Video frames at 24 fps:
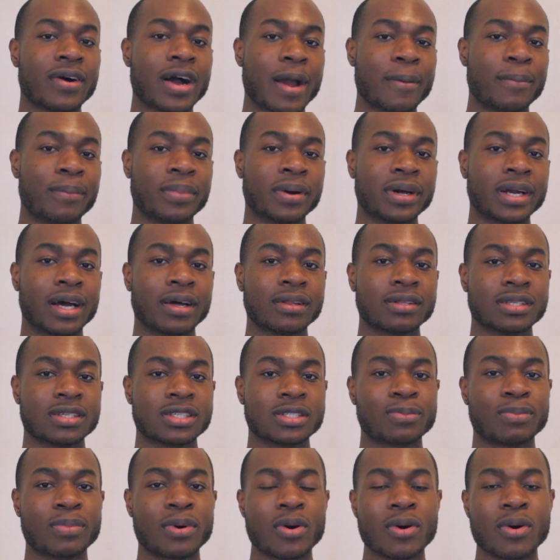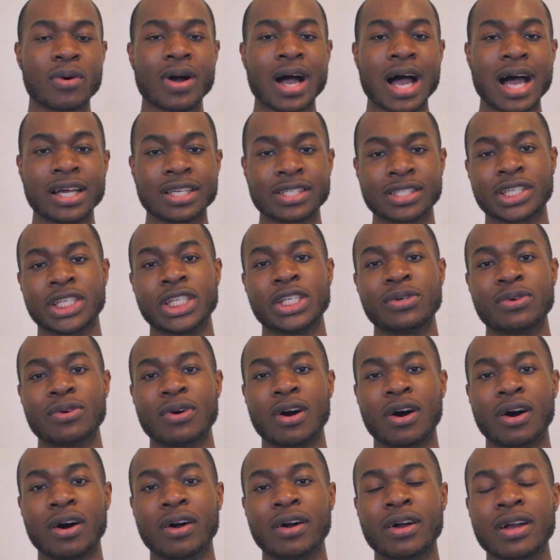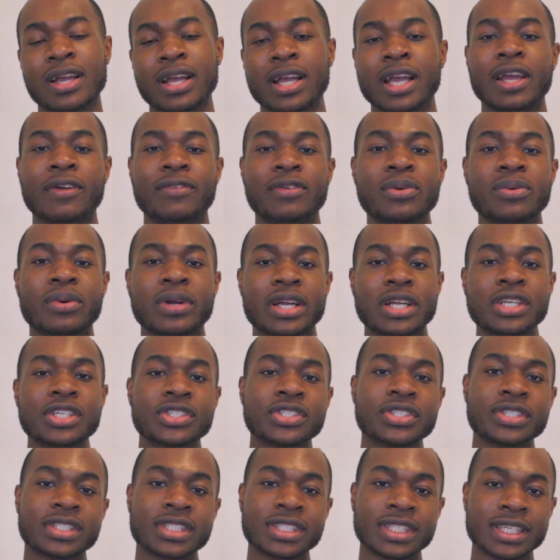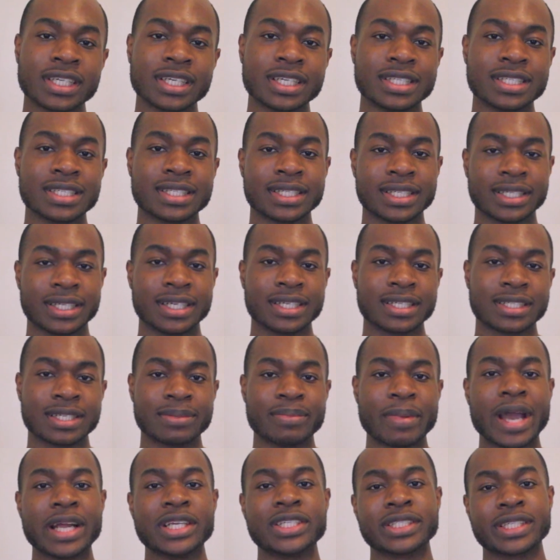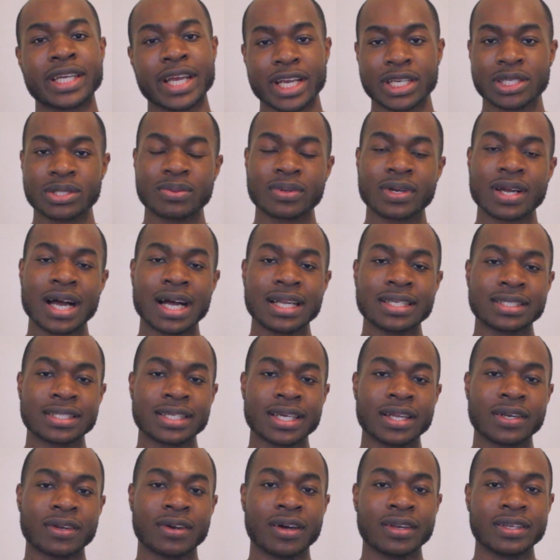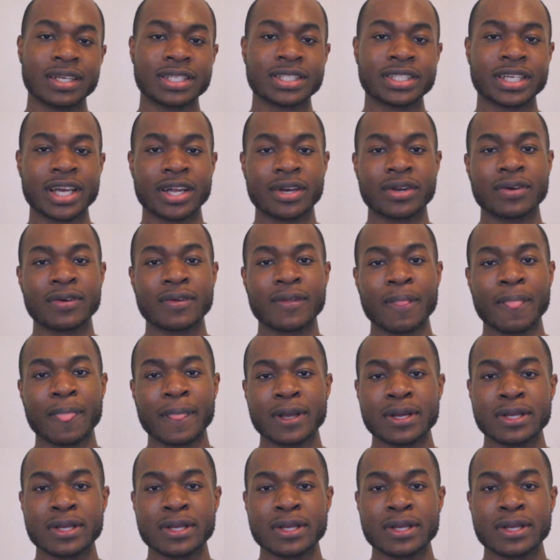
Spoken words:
I put out this poll asking you all if you were interested in seeing some educational content on the channel.